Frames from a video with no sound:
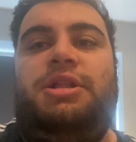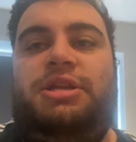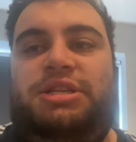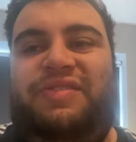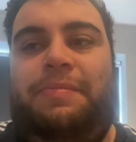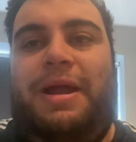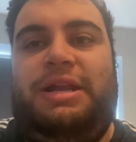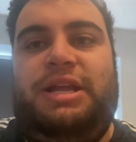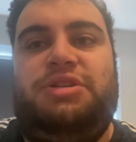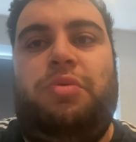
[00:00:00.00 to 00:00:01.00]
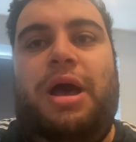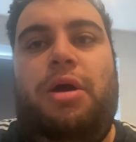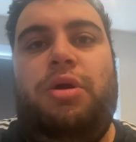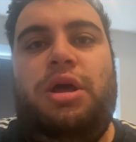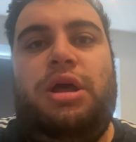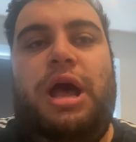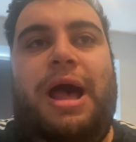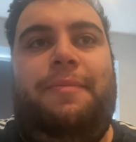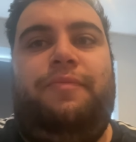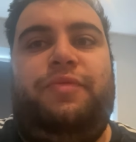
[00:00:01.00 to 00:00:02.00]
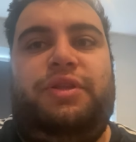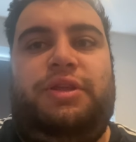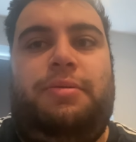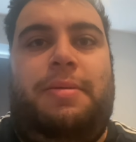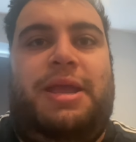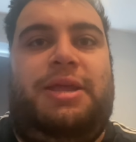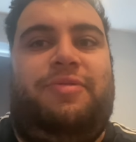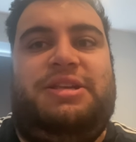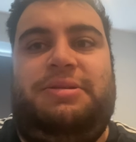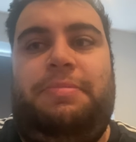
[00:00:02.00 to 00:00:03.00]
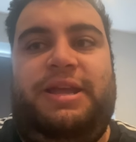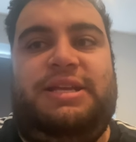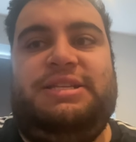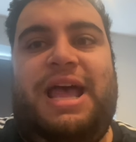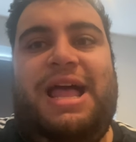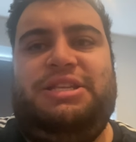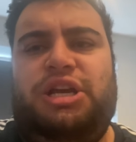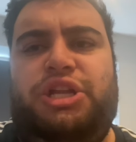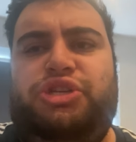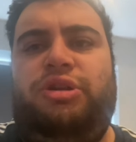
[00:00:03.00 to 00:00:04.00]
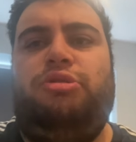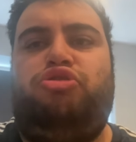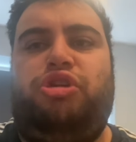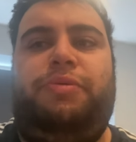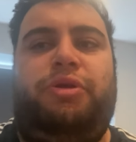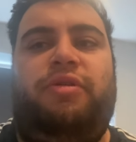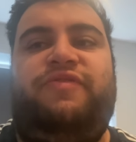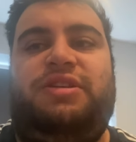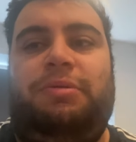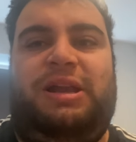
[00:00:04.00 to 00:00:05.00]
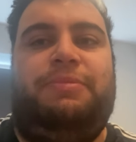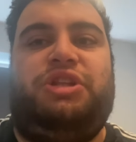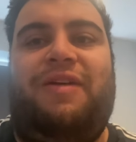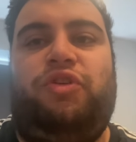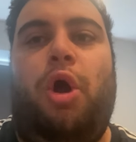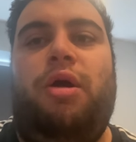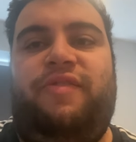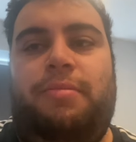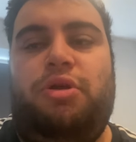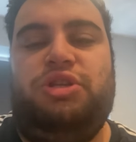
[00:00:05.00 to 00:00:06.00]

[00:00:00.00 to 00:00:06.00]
this is for Bradley as well. Um, he rest in peace. And I'm going to do a little tribute of some clips that I've got of him on